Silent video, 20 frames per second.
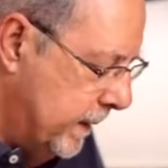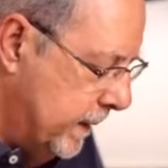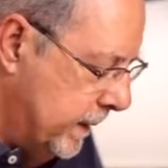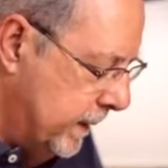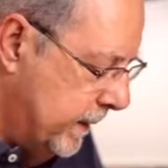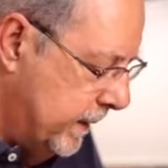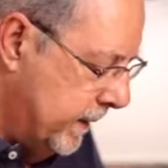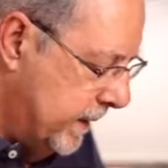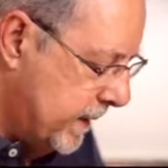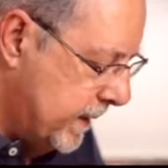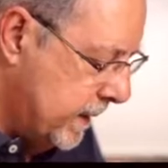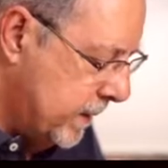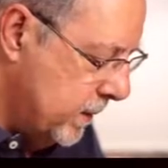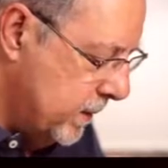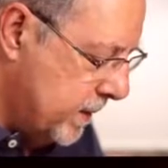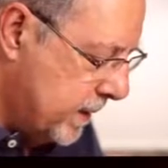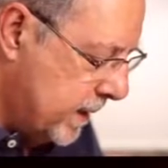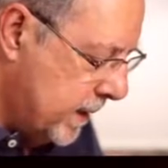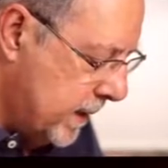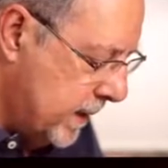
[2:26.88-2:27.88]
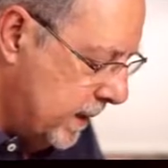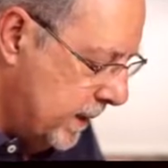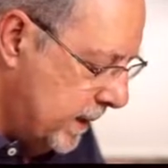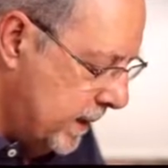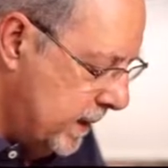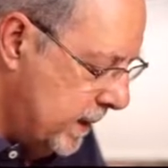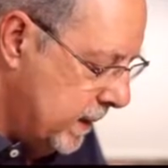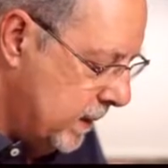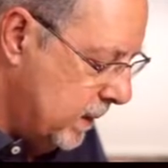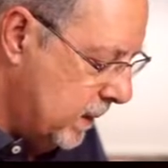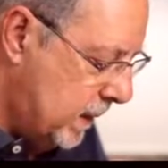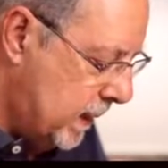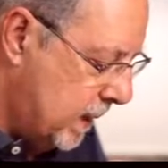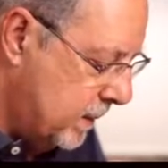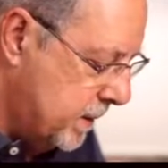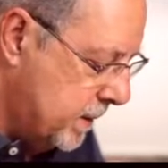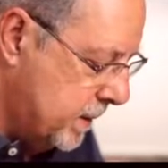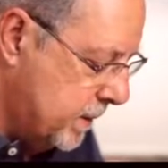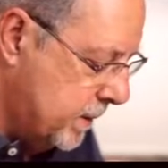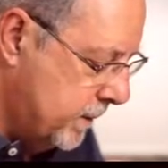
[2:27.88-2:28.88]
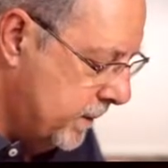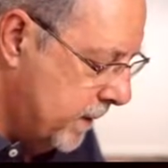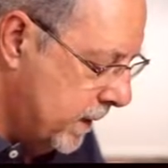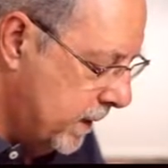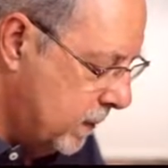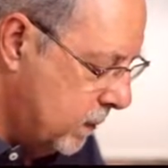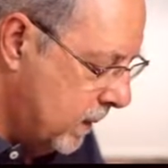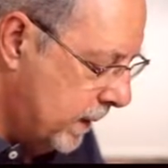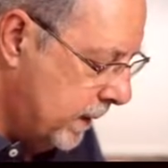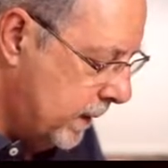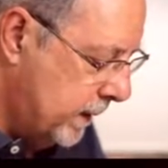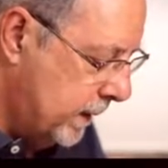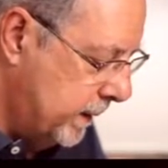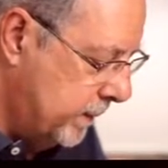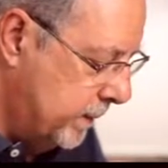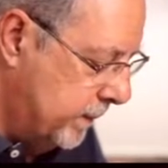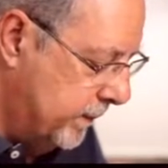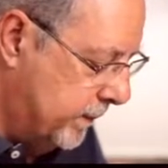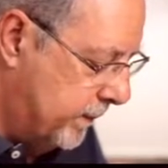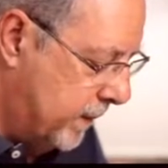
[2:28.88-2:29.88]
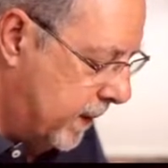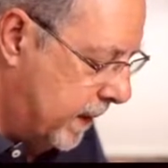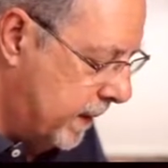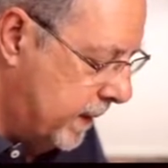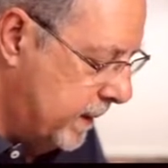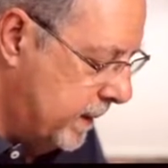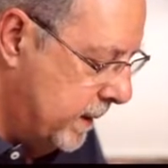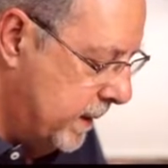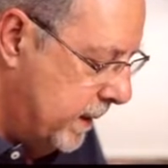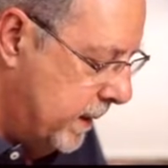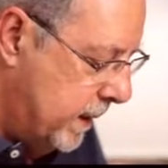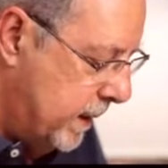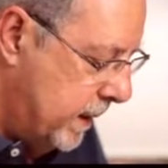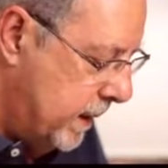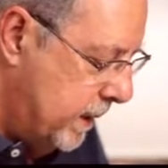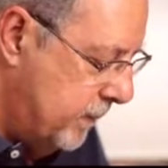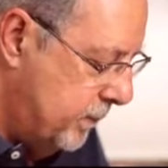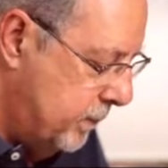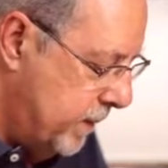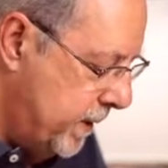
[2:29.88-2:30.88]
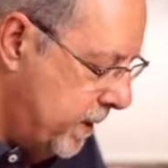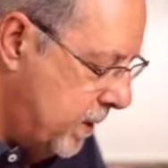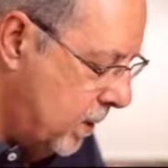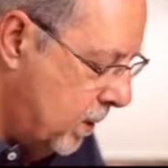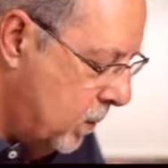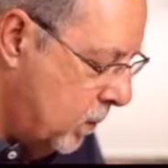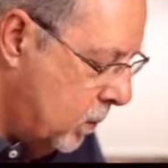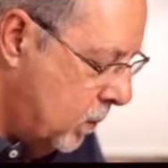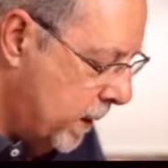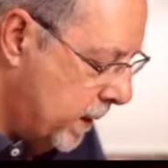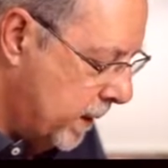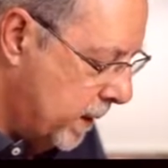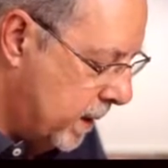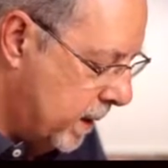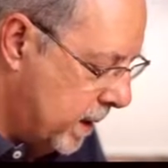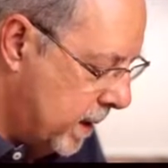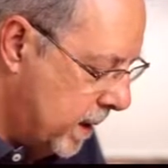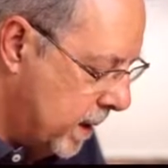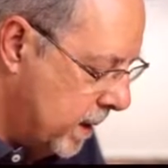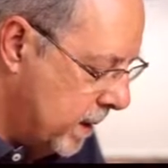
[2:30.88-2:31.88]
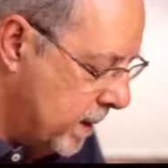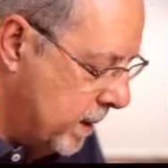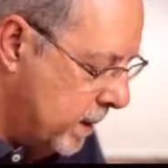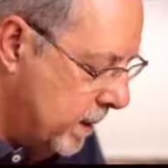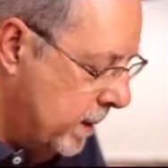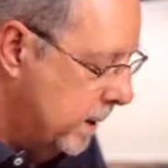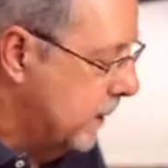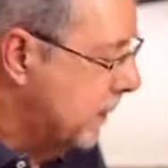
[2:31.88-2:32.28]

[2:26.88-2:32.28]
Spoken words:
This inner scale here allows us very quickly to find if we know what our